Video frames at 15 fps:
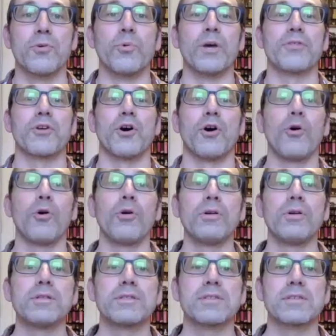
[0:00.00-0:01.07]

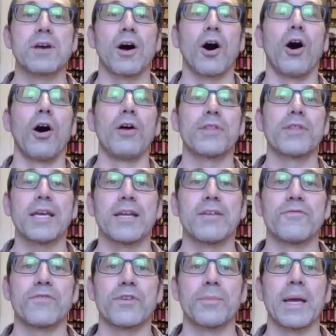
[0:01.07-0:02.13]
withholds all the
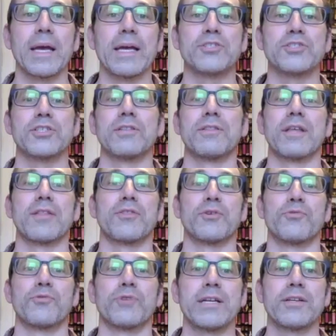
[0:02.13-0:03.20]
information that the
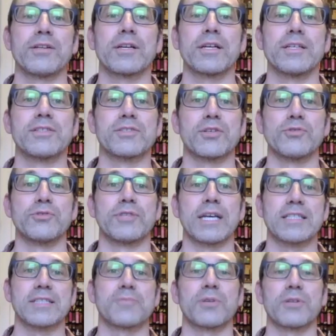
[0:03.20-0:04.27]
reader is so
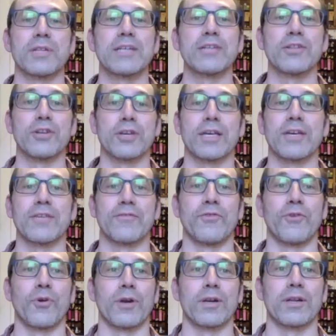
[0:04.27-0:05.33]
desperately looking
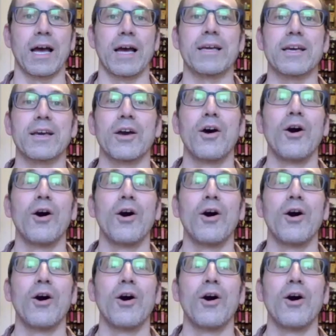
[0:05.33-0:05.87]
for, like,